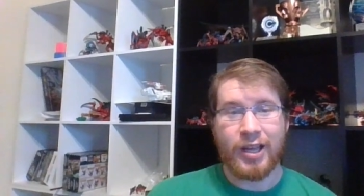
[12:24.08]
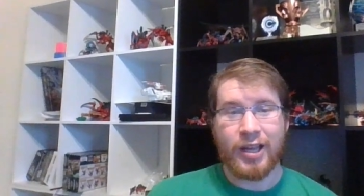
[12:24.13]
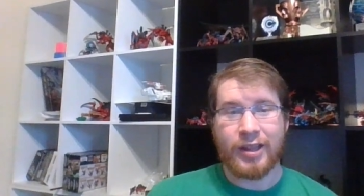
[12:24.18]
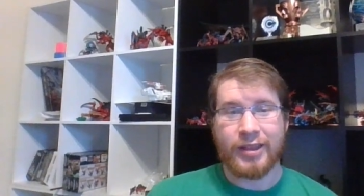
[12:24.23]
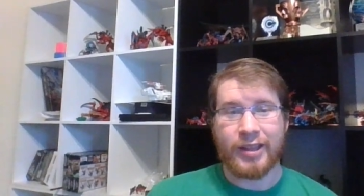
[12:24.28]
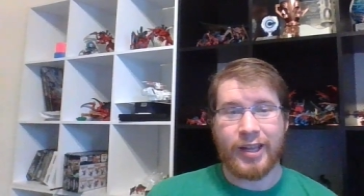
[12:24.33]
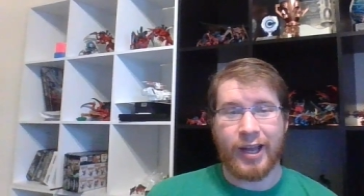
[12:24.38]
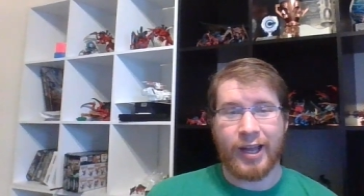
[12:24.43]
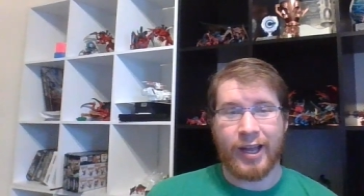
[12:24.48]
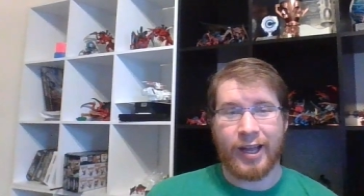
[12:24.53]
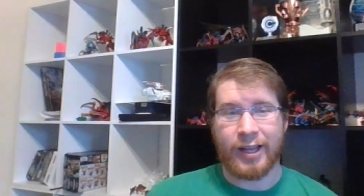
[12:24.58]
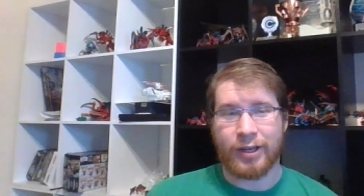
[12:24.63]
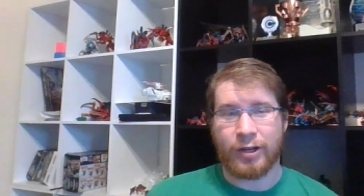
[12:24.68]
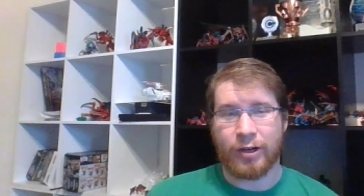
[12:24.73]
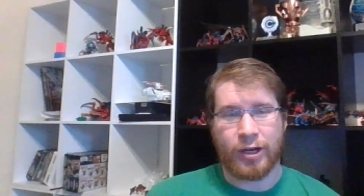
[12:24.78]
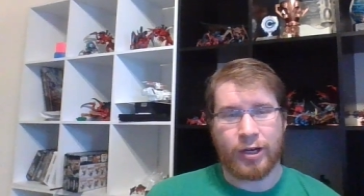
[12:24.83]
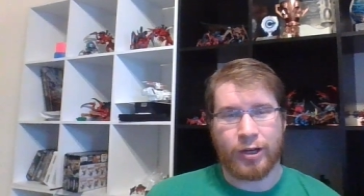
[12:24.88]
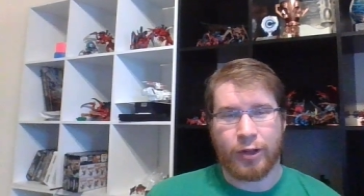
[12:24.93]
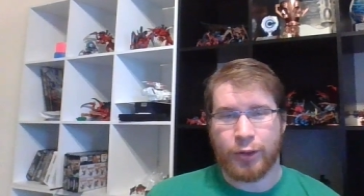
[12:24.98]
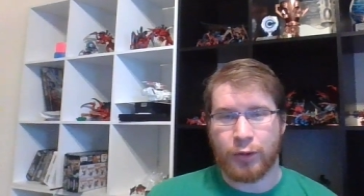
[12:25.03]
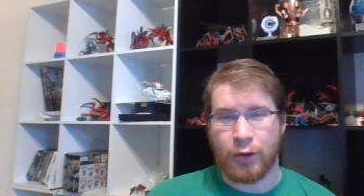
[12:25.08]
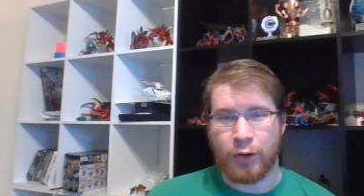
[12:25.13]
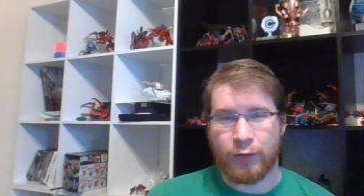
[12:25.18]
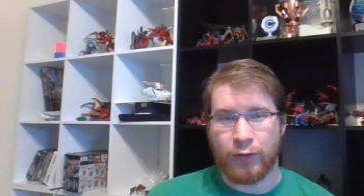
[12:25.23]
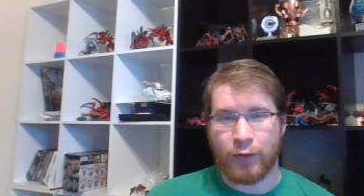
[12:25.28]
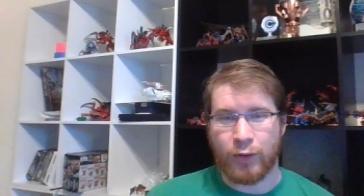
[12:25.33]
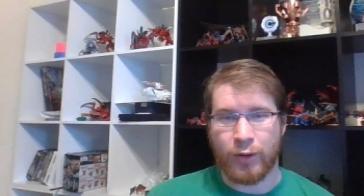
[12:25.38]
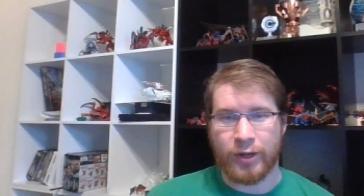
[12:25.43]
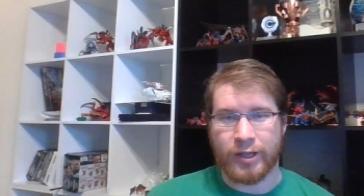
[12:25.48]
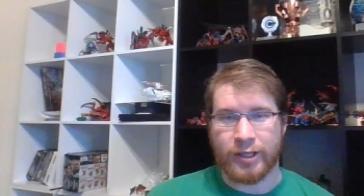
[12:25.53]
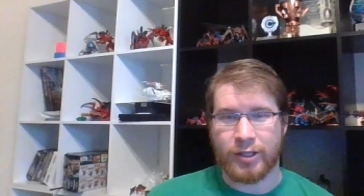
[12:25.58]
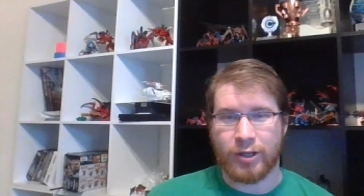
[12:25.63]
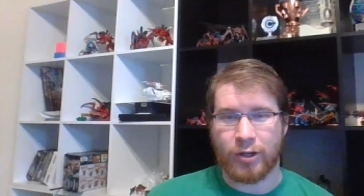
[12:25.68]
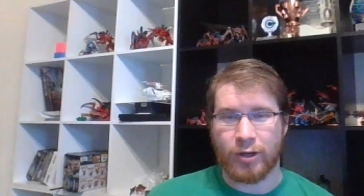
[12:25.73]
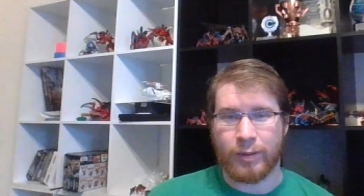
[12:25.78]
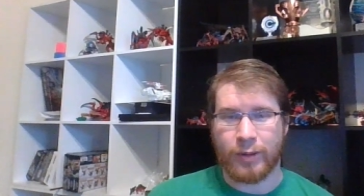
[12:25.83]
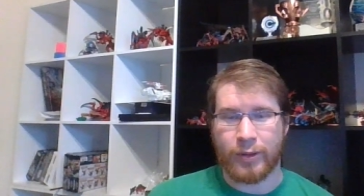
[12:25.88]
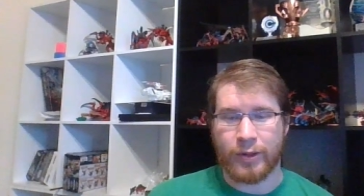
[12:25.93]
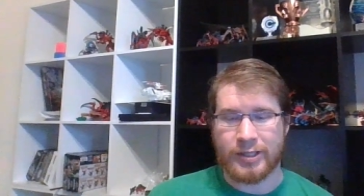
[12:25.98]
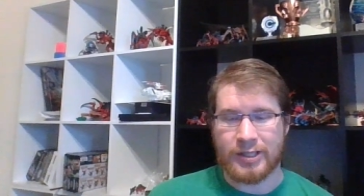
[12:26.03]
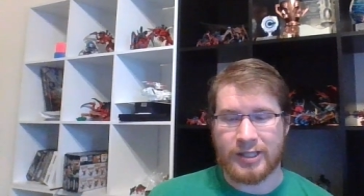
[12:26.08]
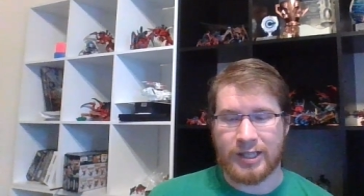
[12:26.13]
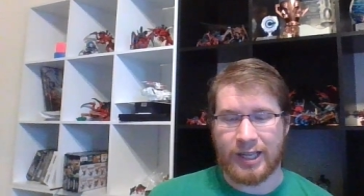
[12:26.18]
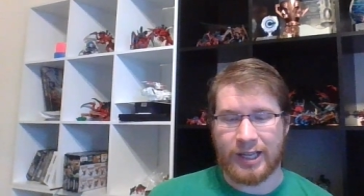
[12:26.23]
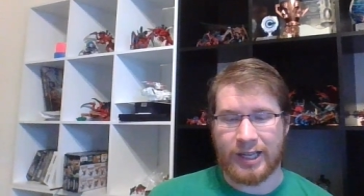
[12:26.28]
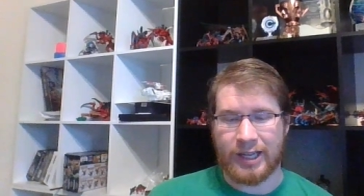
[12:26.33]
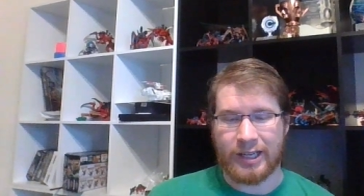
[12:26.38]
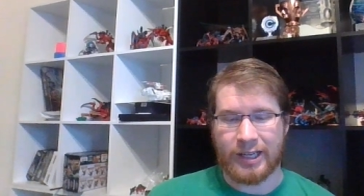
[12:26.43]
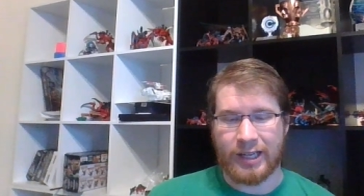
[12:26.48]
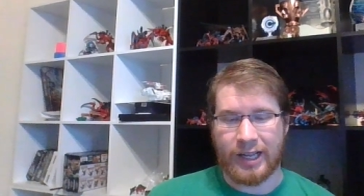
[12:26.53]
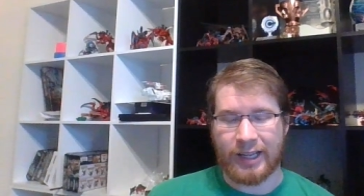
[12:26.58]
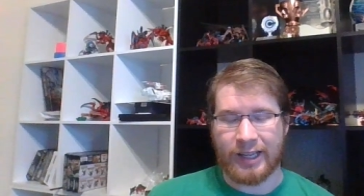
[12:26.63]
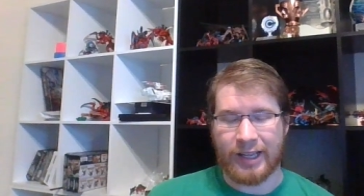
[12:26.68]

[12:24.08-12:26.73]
that you're going to throw forward into your opponent's line,